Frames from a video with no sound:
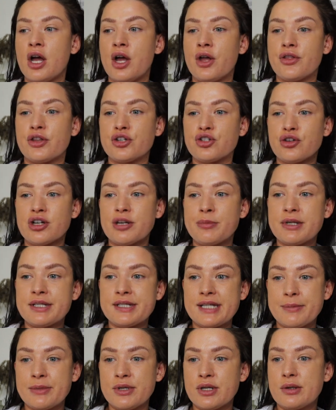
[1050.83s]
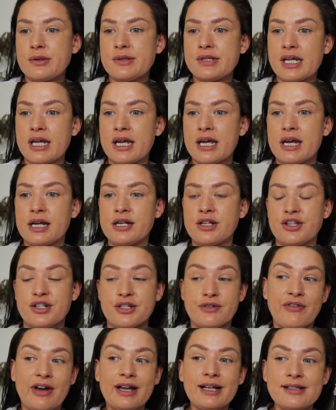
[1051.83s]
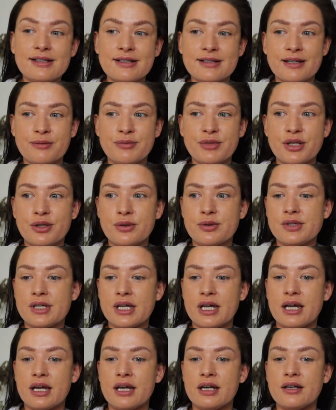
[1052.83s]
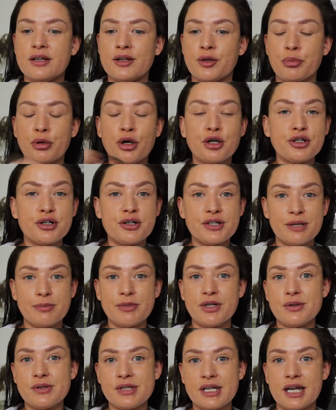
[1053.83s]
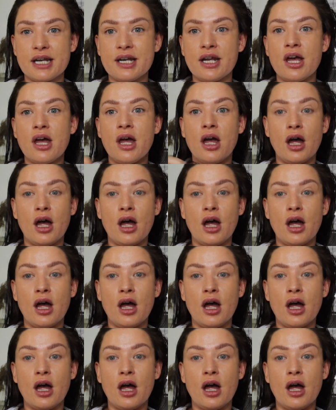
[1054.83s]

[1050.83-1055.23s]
the treatments I'm using, the devices I'm using, the products I'm using.